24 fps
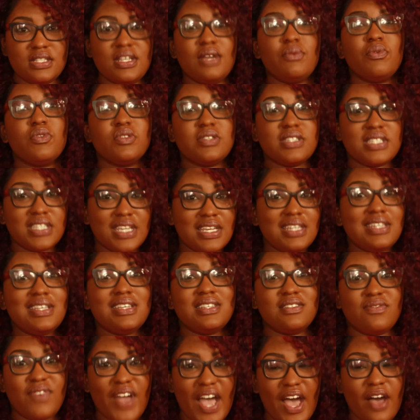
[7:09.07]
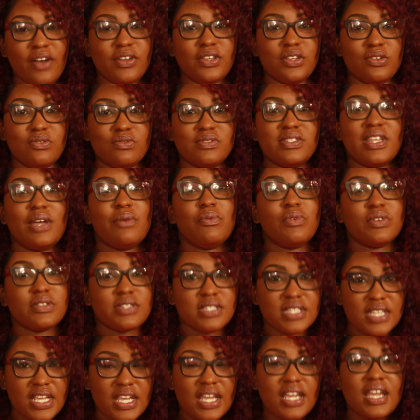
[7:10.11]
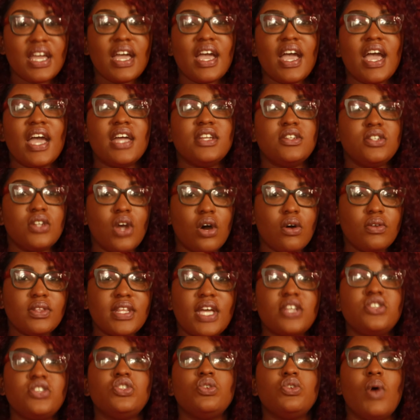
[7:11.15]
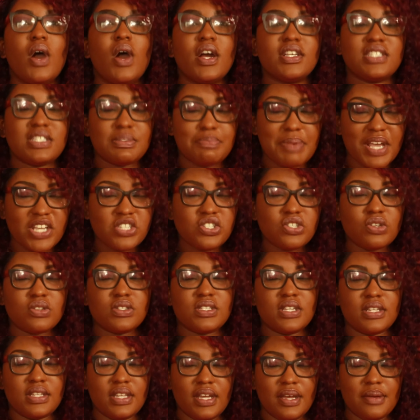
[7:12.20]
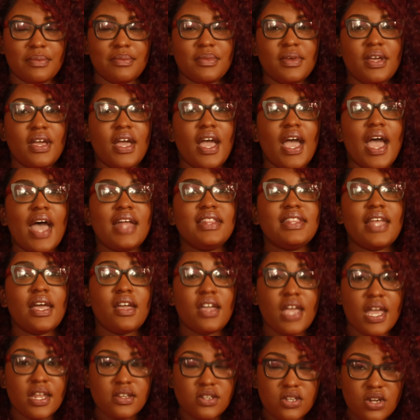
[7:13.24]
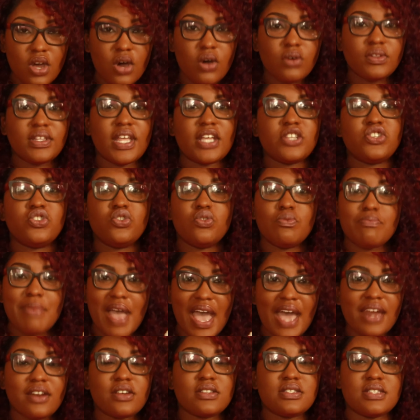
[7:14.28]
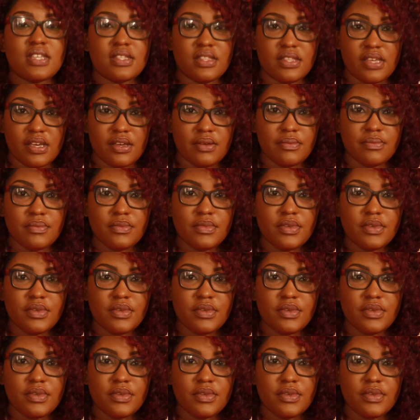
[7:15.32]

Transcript: They will see these values. They will see and know that you are special to them, and know that you matter to them.